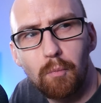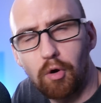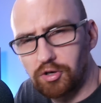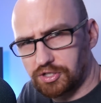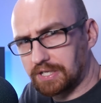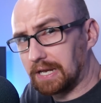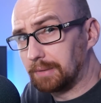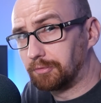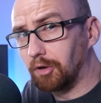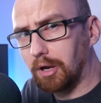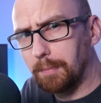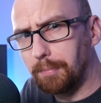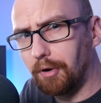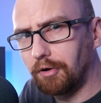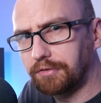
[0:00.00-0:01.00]
watch time's not
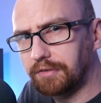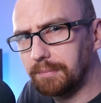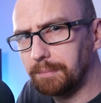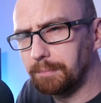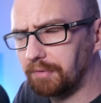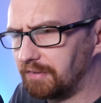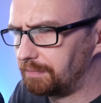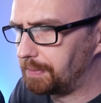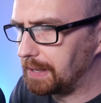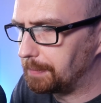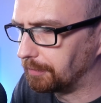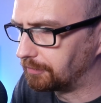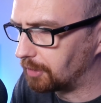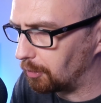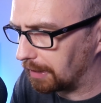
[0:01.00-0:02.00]
important, but if
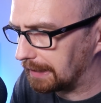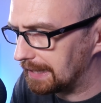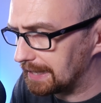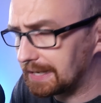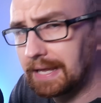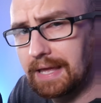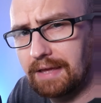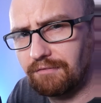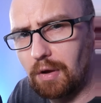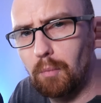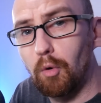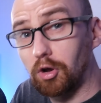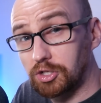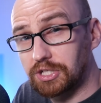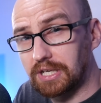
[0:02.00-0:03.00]
people don't click, then
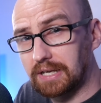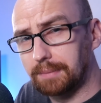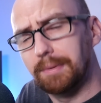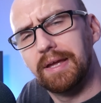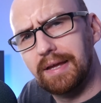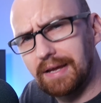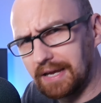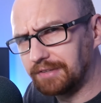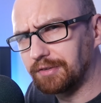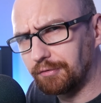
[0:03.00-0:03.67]
watch time is